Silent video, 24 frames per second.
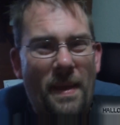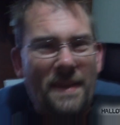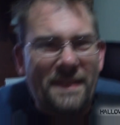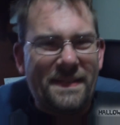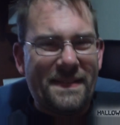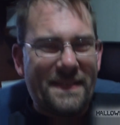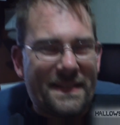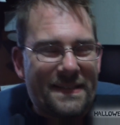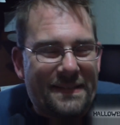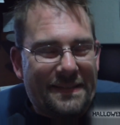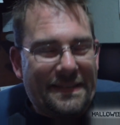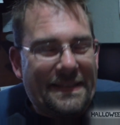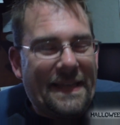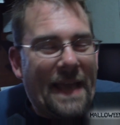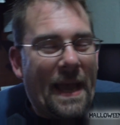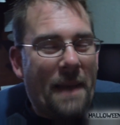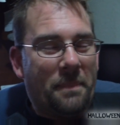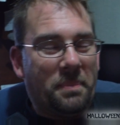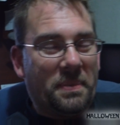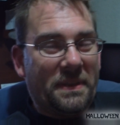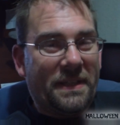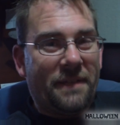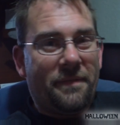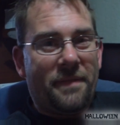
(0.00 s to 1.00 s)
Basically,
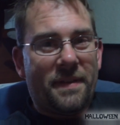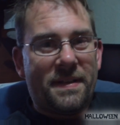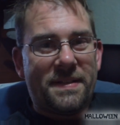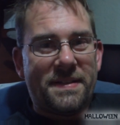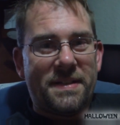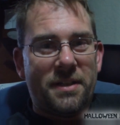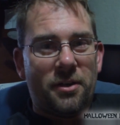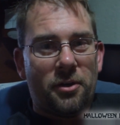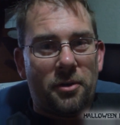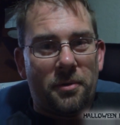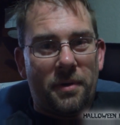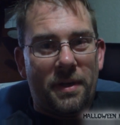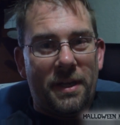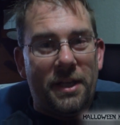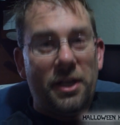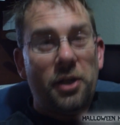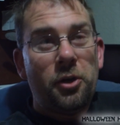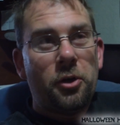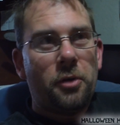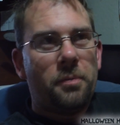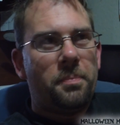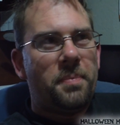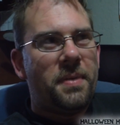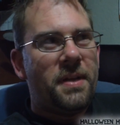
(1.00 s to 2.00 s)
I believe that's your
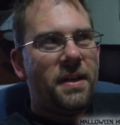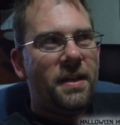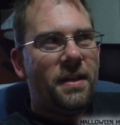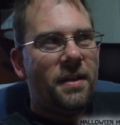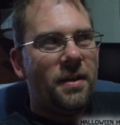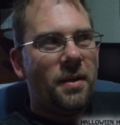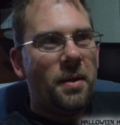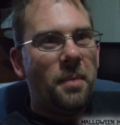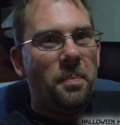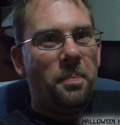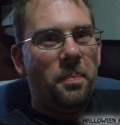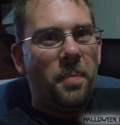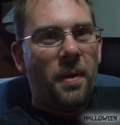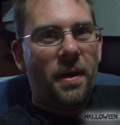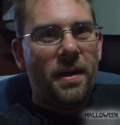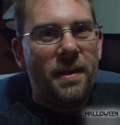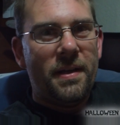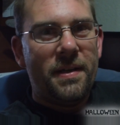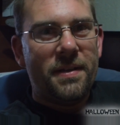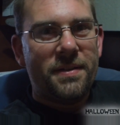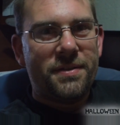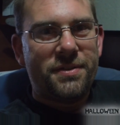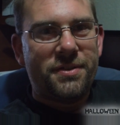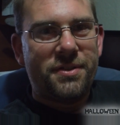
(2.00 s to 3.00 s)
European, but
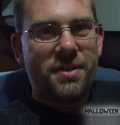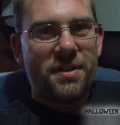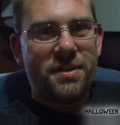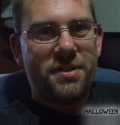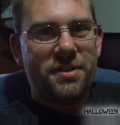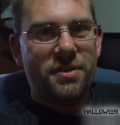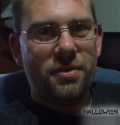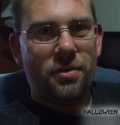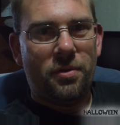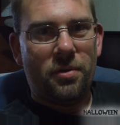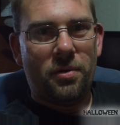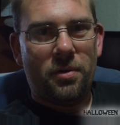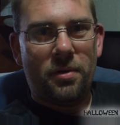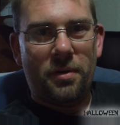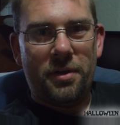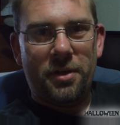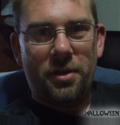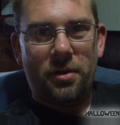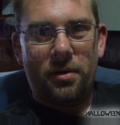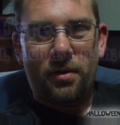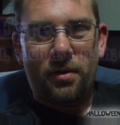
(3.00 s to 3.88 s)
it's just your